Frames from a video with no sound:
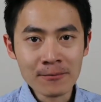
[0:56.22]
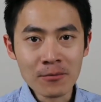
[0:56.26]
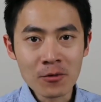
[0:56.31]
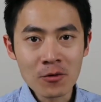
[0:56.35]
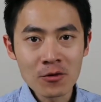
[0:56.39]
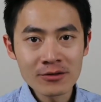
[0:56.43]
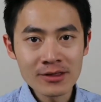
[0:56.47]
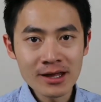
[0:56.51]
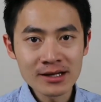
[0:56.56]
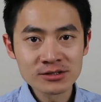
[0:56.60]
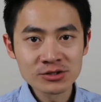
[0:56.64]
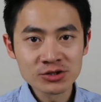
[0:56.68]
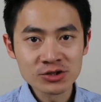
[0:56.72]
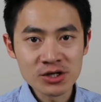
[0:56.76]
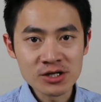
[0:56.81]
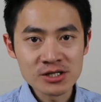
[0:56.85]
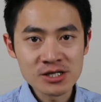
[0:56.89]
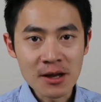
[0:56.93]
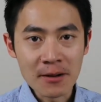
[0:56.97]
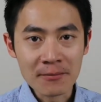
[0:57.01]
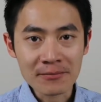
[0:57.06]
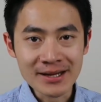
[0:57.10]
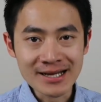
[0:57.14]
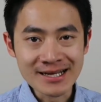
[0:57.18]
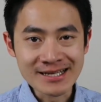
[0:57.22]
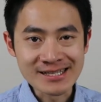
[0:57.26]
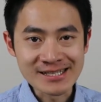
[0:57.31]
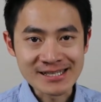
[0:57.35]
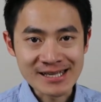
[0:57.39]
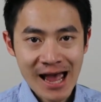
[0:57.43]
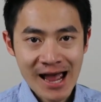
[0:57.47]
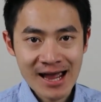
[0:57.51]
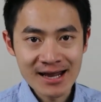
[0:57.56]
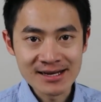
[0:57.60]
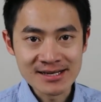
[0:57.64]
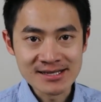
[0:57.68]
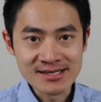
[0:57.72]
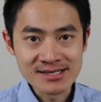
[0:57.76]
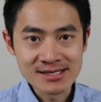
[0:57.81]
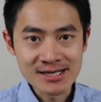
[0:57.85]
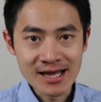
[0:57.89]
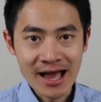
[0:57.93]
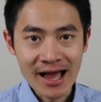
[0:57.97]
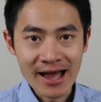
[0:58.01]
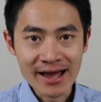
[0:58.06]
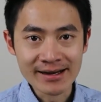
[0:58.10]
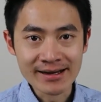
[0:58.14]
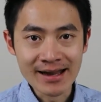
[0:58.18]
more than just being silent
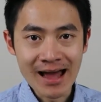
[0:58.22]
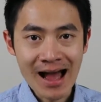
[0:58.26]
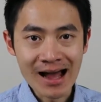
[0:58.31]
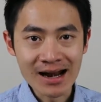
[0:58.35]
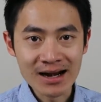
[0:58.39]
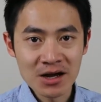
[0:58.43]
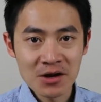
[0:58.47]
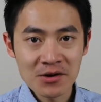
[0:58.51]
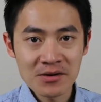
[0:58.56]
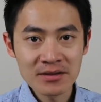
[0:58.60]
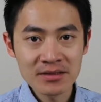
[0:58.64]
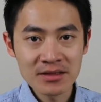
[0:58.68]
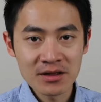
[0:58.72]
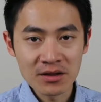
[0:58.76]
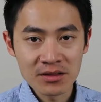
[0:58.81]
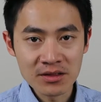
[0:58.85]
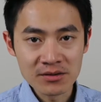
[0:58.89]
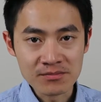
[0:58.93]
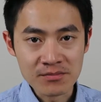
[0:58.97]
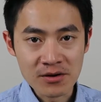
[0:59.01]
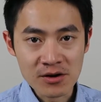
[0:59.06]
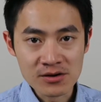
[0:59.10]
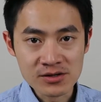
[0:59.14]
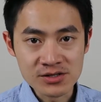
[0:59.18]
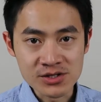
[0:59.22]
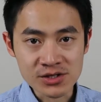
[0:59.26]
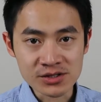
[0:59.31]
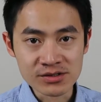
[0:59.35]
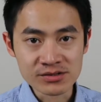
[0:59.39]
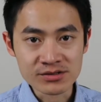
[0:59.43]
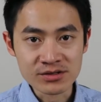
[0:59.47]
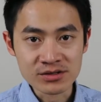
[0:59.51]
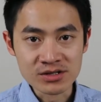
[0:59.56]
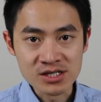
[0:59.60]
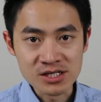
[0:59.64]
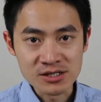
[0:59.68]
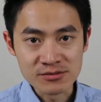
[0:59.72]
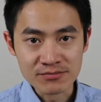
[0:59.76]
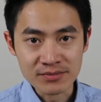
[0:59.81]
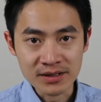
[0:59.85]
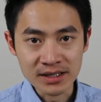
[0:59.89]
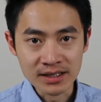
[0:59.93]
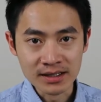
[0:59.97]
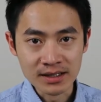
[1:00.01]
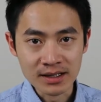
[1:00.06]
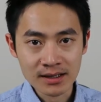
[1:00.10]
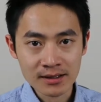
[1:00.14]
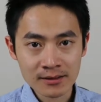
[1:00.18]
and allowing the other person to
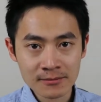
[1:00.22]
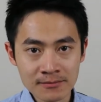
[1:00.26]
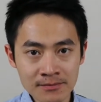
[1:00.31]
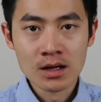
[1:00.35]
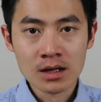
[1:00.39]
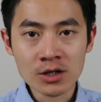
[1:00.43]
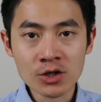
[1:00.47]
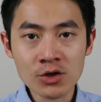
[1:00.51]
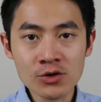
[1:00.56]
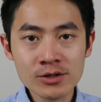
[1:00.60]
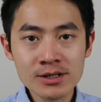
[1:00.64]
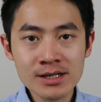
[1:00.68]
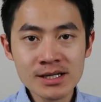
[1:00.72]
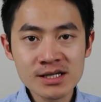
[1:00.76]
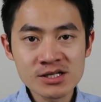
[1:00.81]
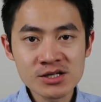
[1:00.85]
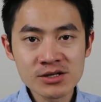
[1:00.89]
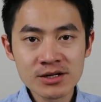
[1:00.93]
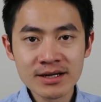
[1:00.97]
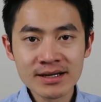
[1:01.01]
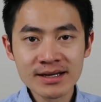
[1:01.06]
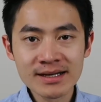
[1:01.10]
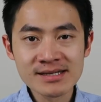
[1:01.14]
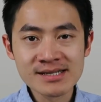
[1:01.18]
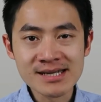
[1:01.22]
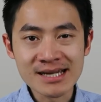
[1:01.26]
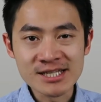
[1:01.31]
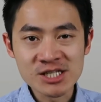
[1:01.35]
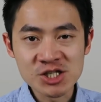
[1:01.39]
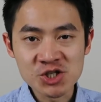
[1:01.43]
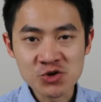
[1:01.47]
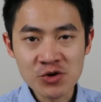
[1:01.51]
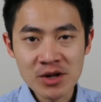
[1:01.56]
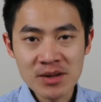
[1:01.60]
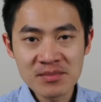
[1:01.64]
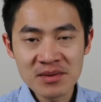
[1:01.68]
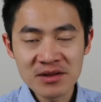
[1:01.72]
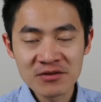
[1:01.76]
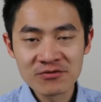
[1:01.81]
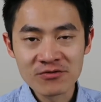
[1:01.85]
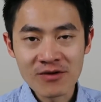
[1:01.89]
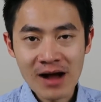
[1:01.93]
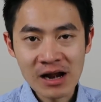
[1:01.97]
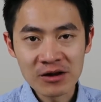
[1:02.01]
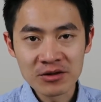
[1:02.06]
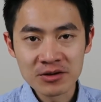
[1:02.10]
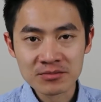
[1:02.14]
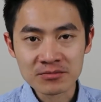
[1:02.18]
speak. Good listening is extremely
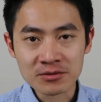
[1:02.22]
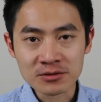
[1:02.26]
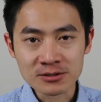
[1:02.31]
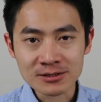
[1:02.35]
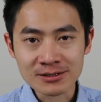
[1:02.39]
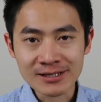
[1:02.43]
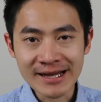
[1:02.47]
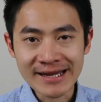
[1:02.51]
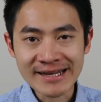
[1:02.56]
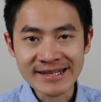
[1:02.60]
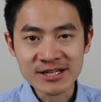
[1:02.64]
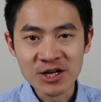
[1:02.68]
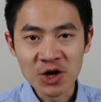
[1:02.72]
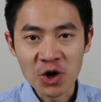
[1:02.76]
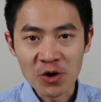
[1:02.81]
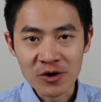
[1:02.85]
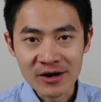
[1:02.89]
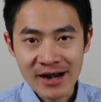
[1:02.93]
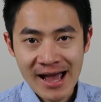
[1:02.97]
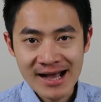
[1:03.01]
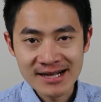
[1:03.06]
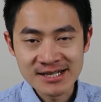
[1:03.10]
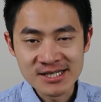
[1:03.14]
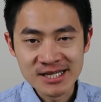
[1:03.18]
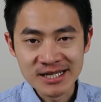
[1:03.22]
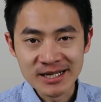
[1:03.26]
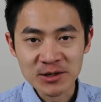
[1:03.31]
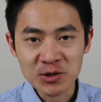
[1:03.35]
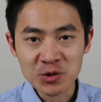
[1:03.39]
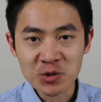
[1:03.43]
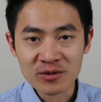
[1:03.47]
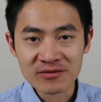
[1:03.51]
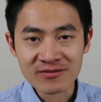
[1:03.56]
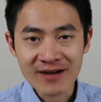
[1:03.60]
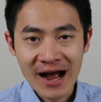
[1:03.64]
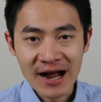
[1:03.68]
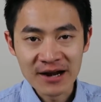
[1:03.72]
valuable in connecting with